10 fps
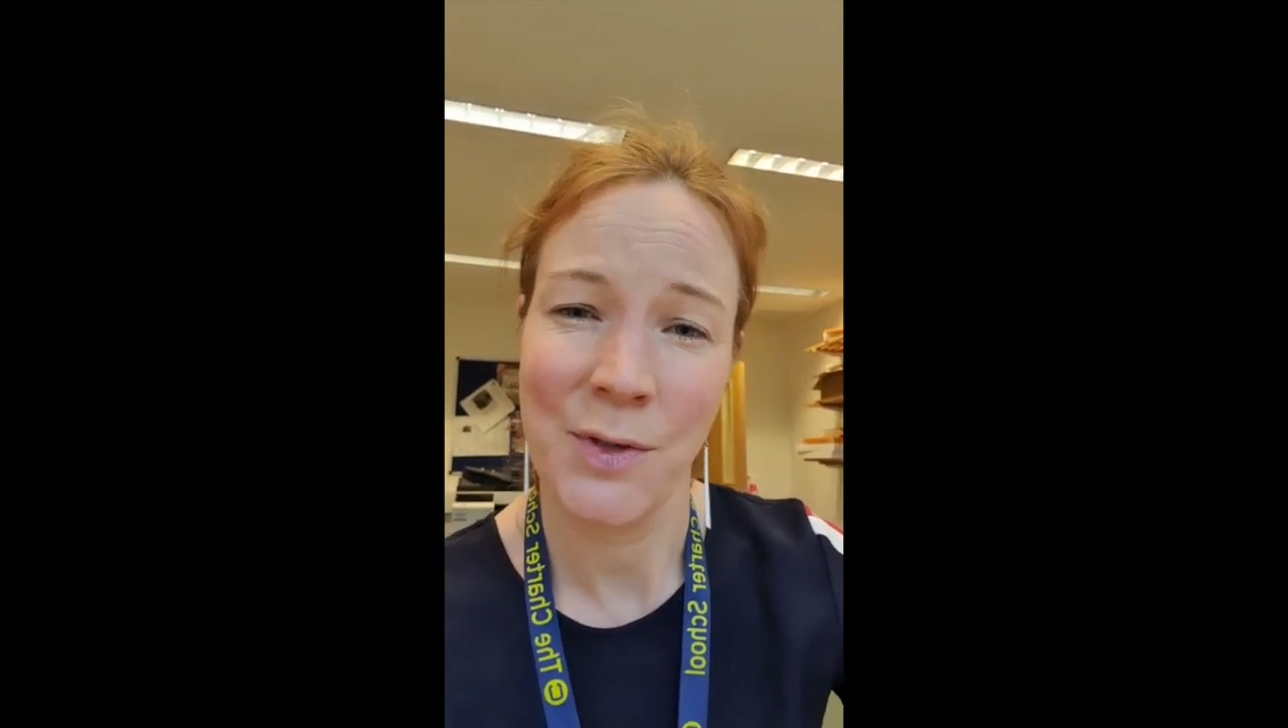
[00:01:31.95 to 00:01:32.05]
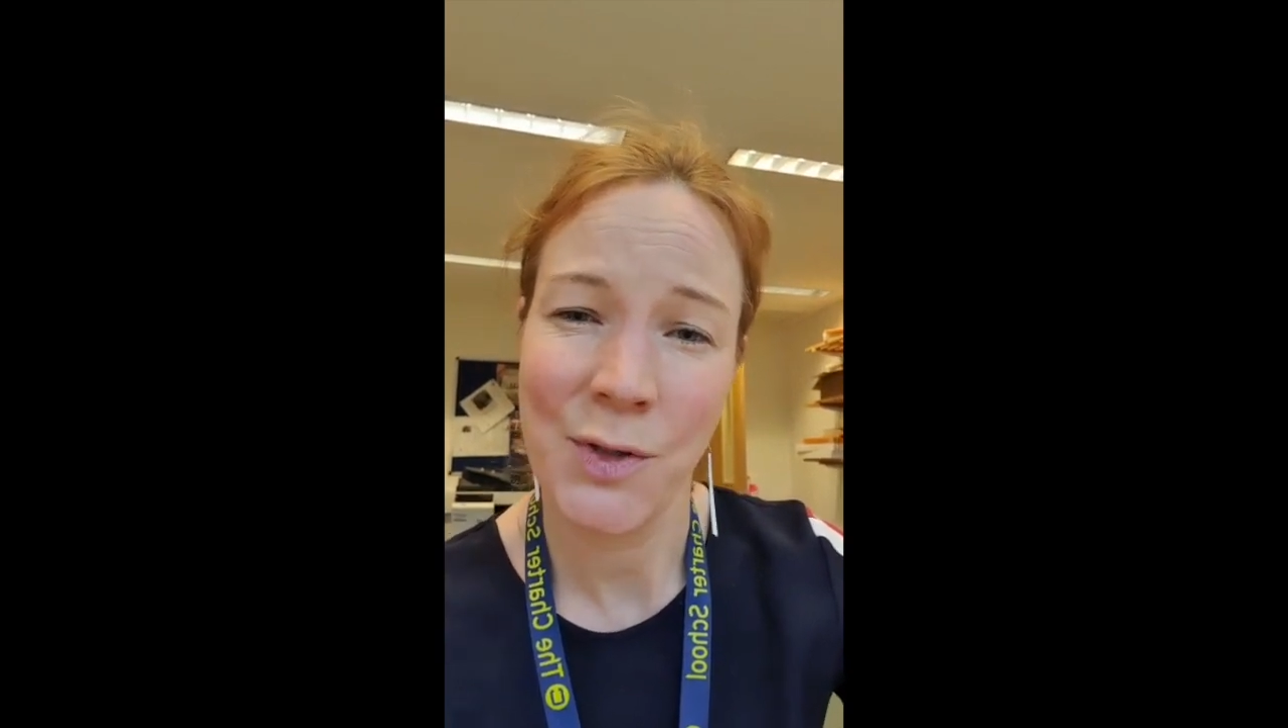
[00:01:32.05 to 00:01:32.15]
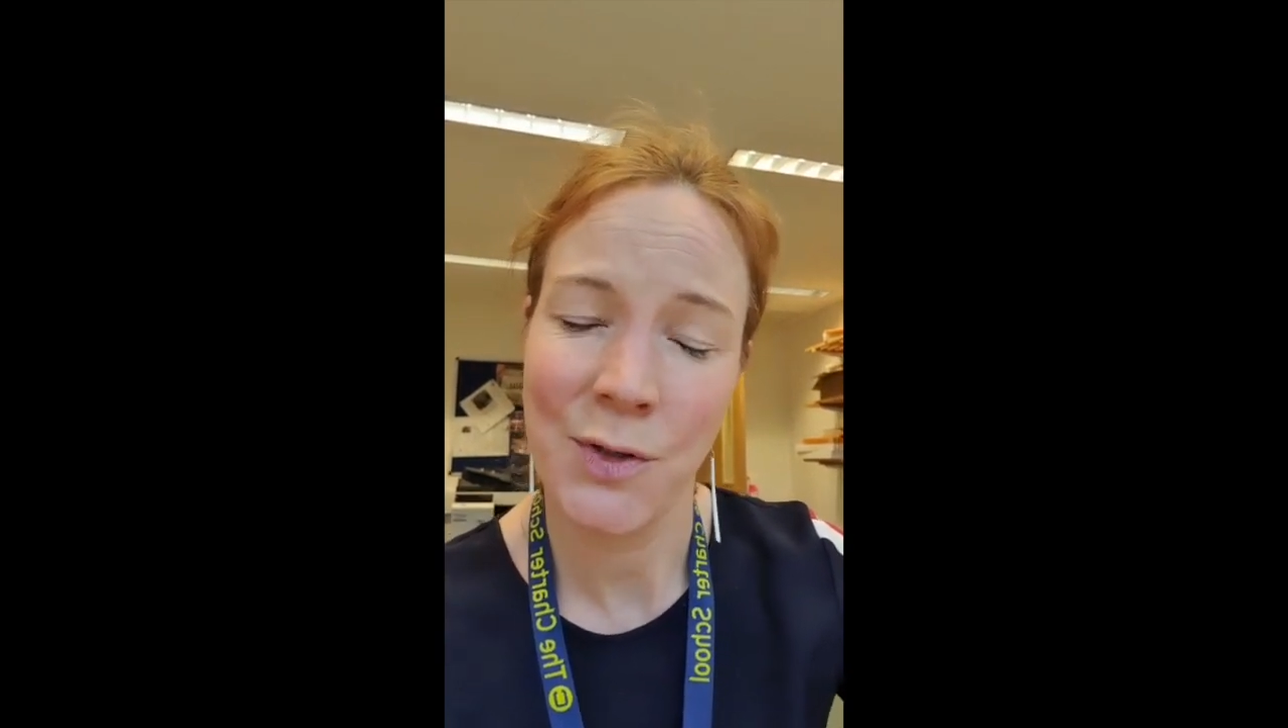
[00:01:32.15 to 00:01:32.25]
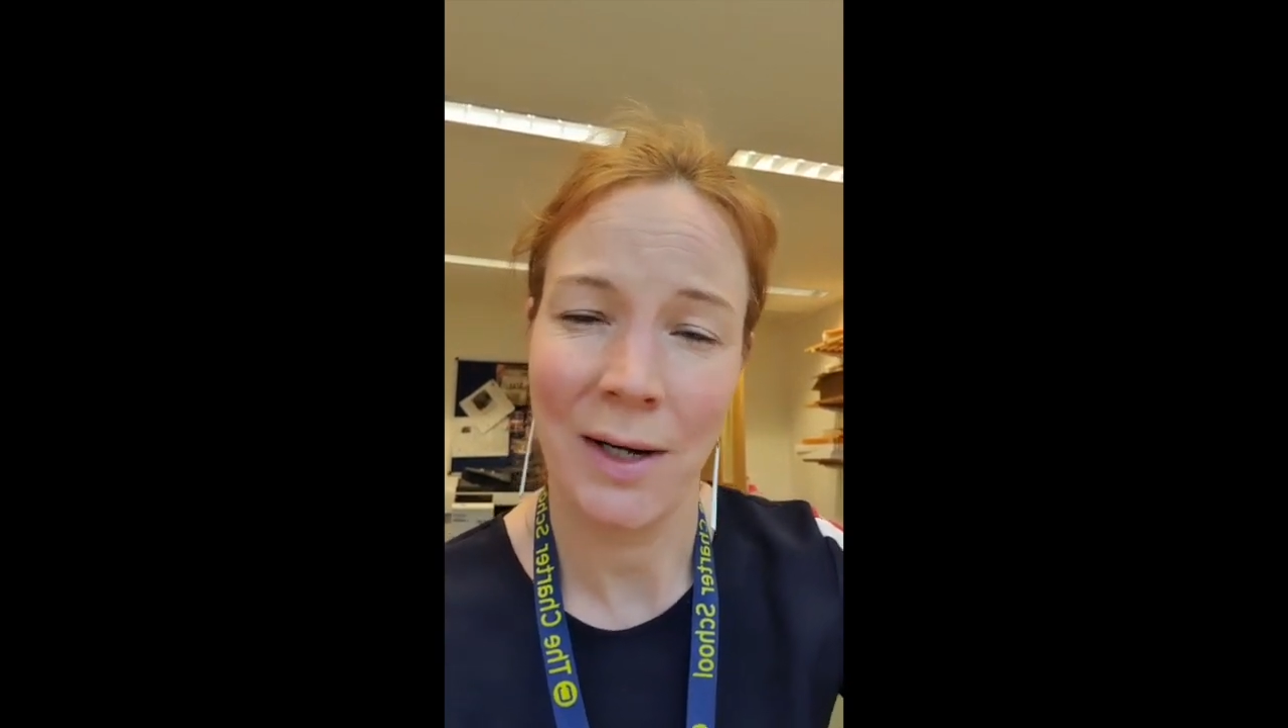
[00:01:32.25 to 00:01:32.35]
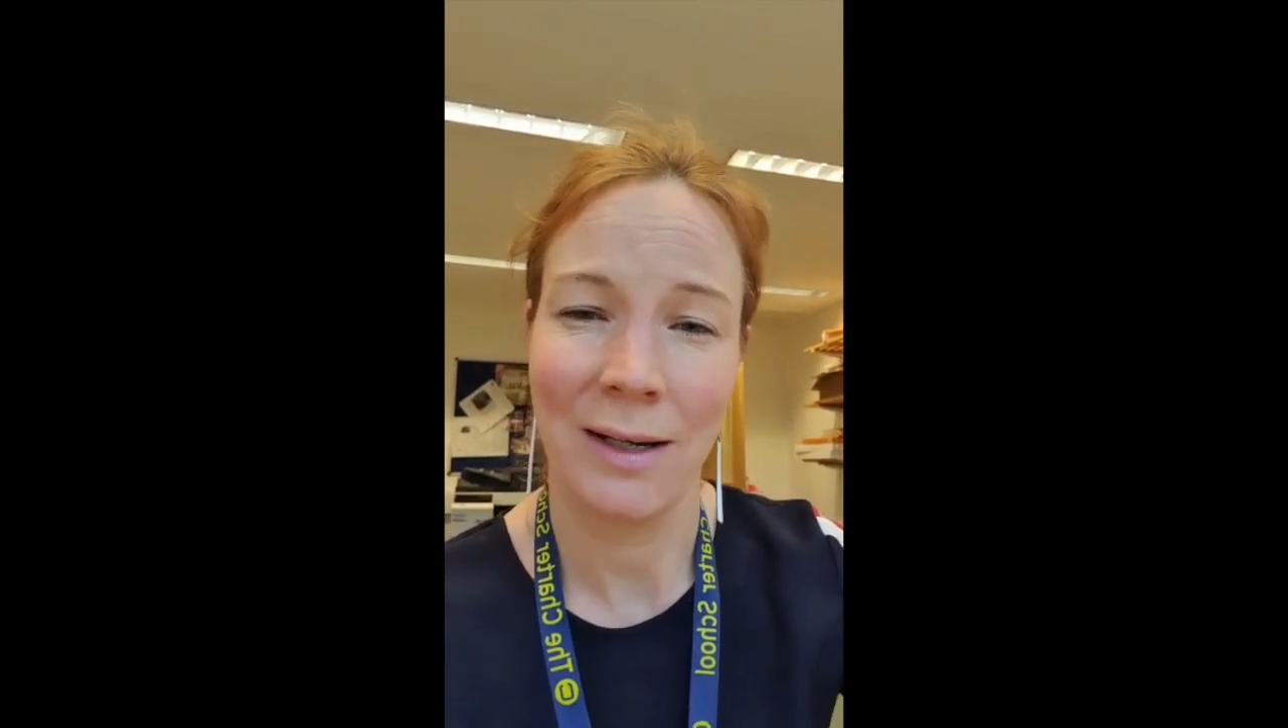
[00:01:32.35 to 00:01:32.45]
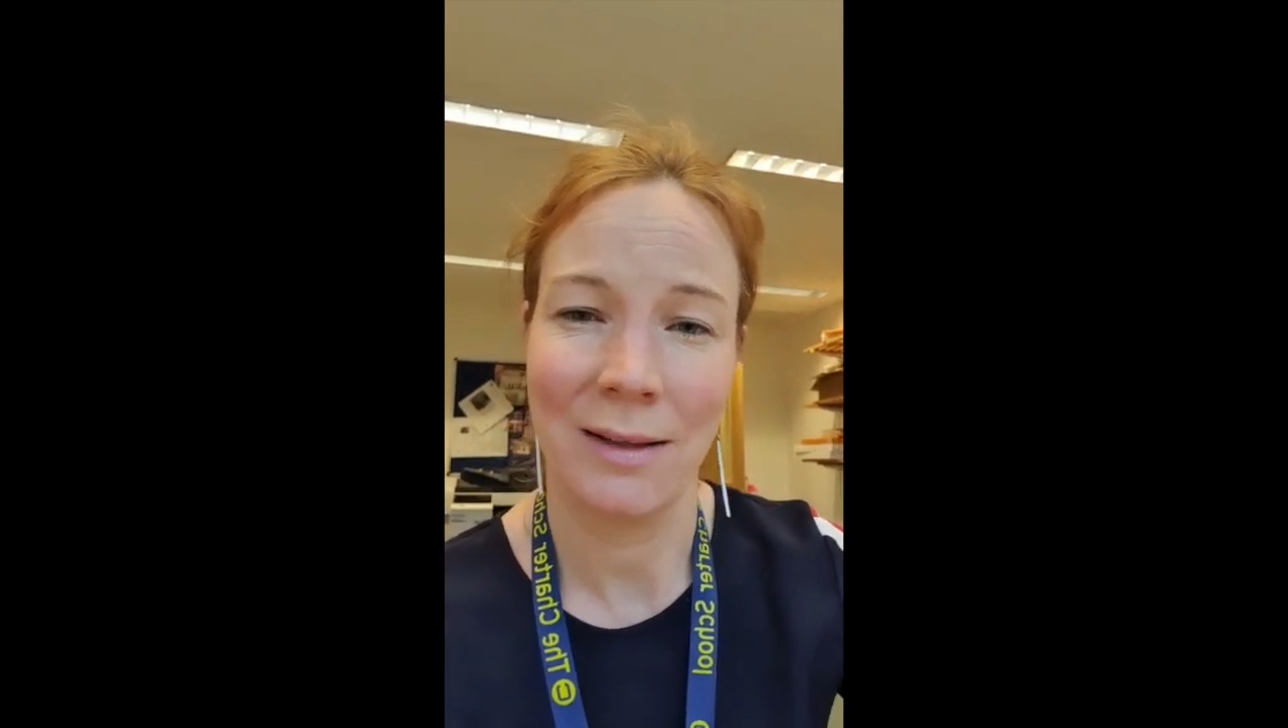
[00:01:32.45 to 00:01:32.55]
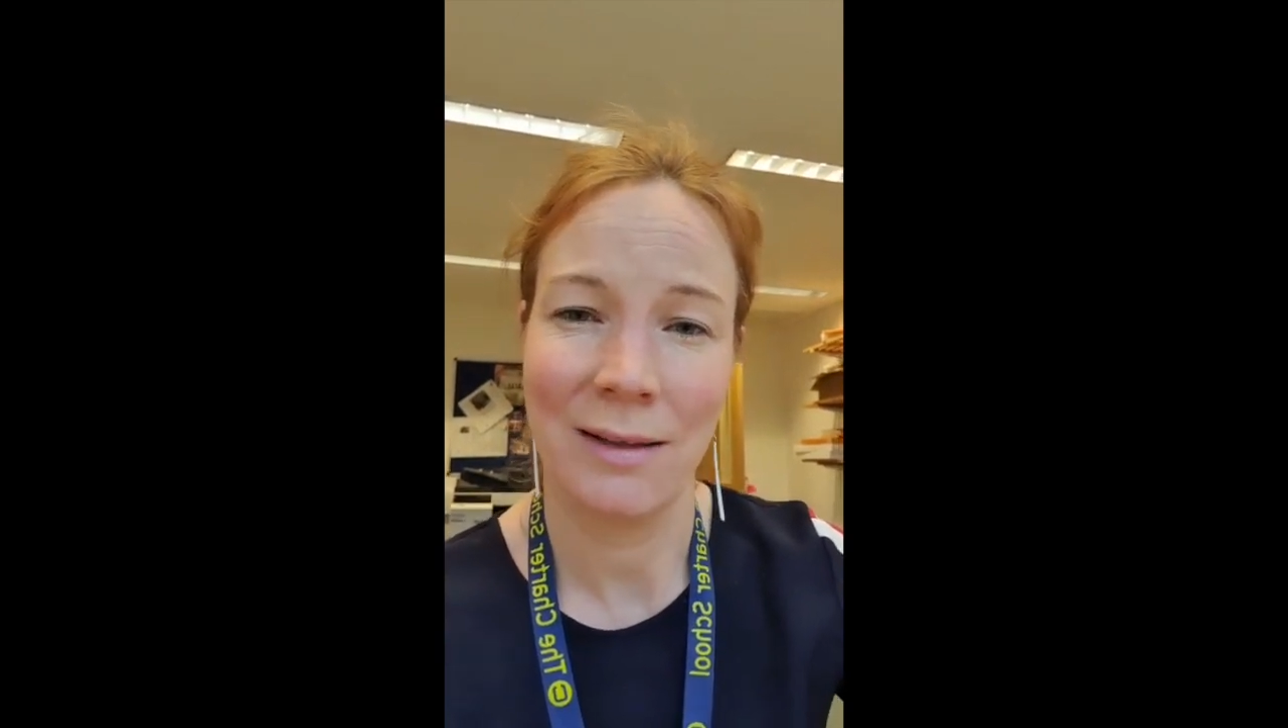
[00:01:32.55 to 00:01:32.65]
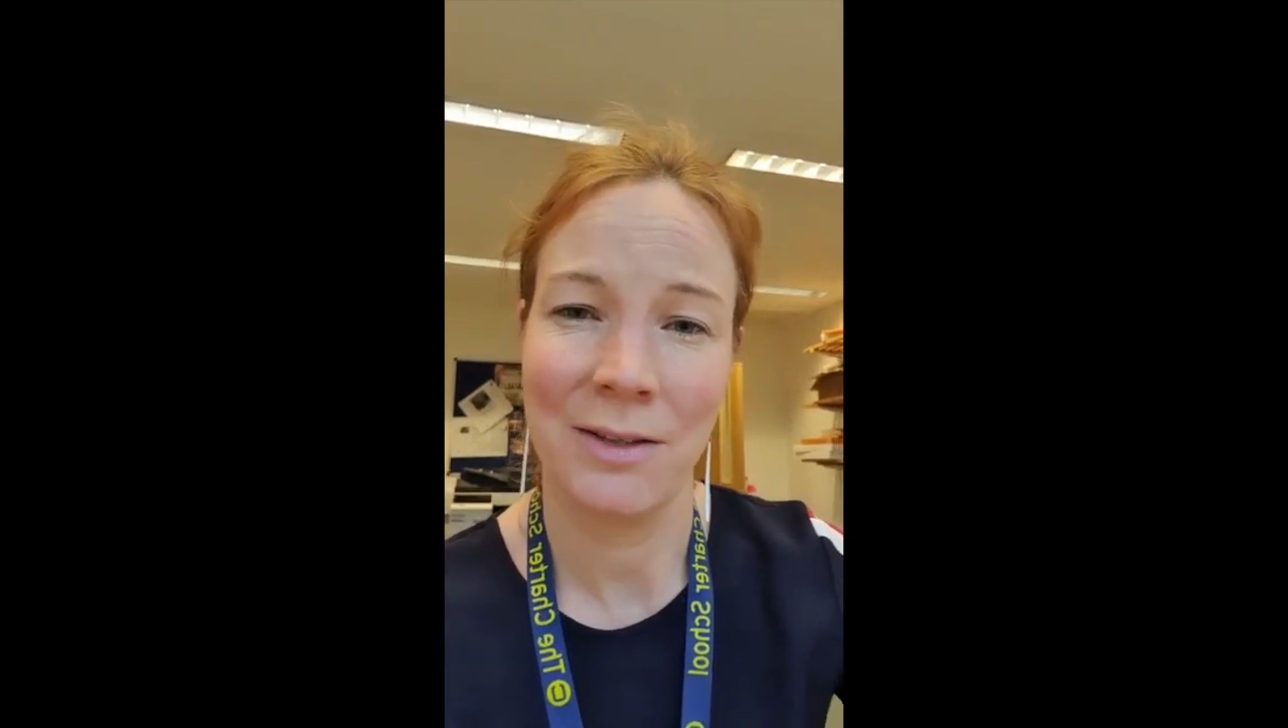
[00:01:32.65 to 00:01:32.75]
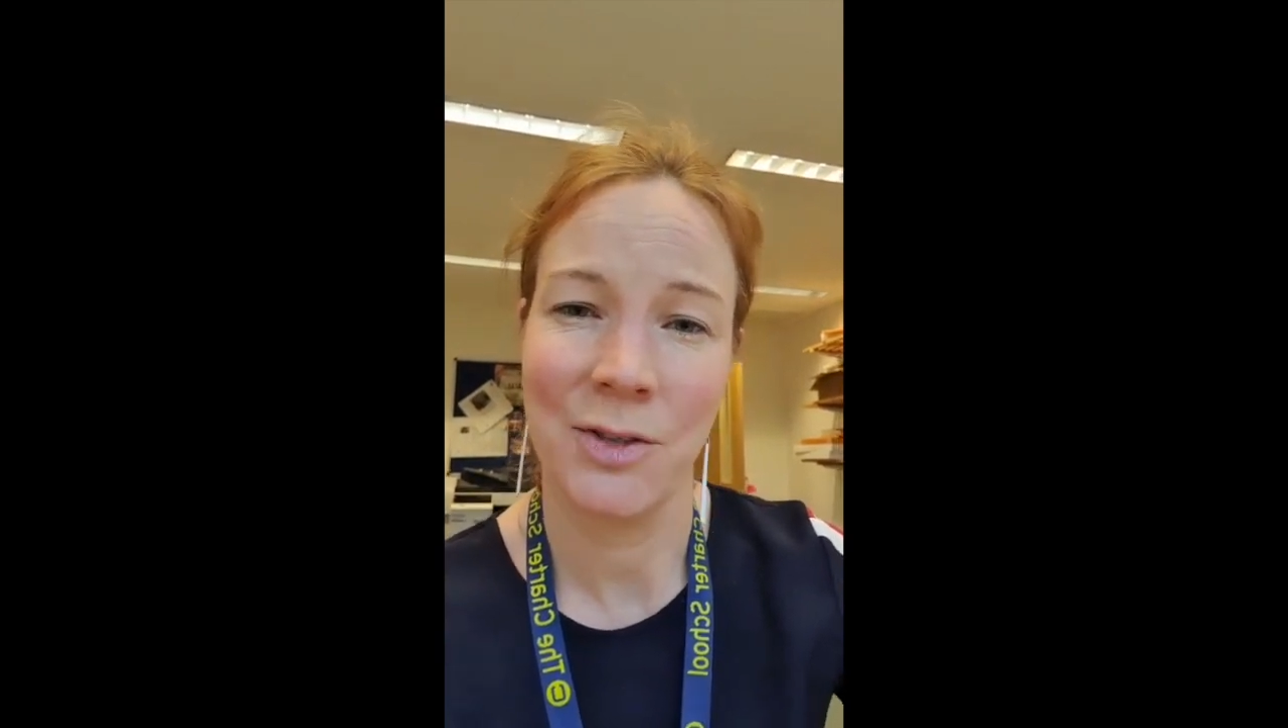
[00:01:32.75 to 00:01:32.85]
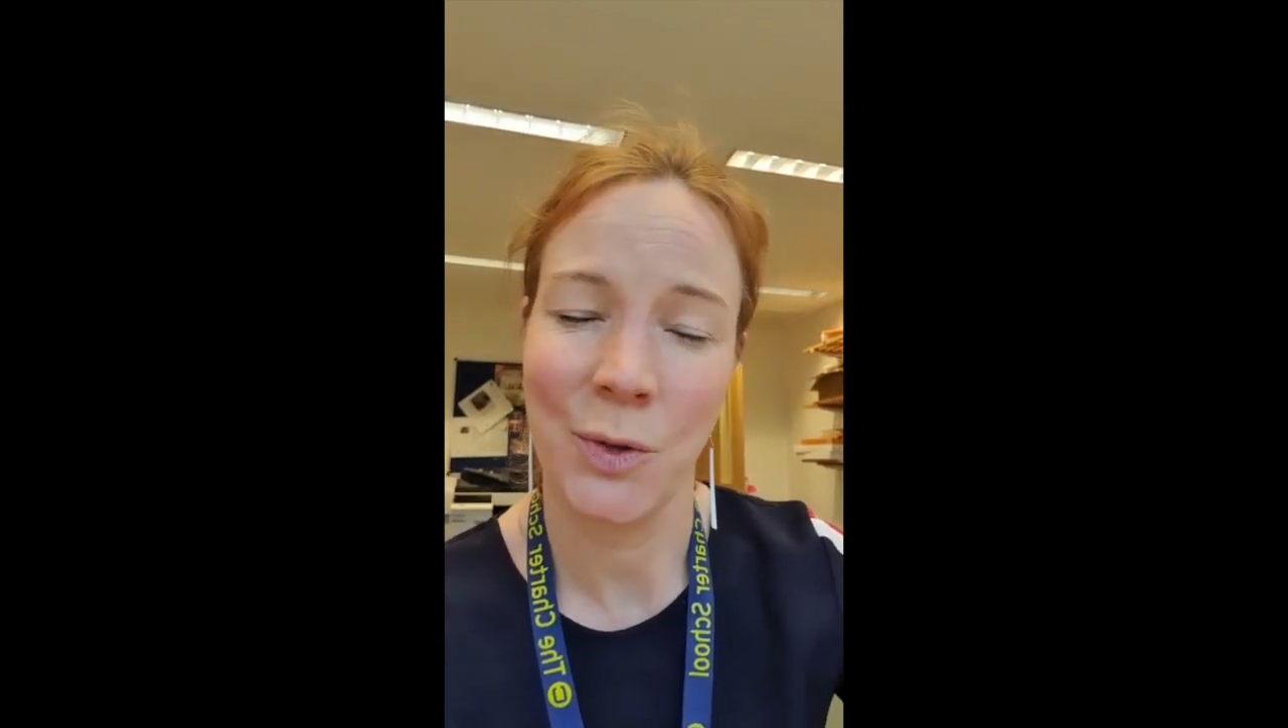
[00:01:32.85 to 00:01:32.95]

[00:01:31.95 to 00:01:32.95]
strength